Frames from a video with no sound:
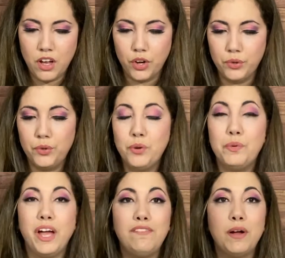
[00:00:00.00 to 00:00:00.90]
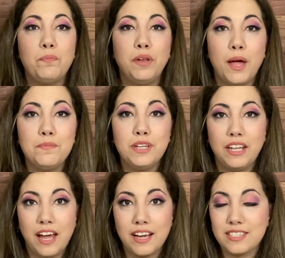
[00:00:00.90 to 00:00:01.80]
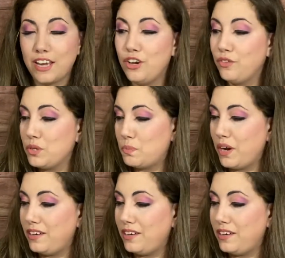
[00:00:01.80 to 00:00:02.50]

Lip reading: Ooh, we have a Plum Deluxe. I know this brand,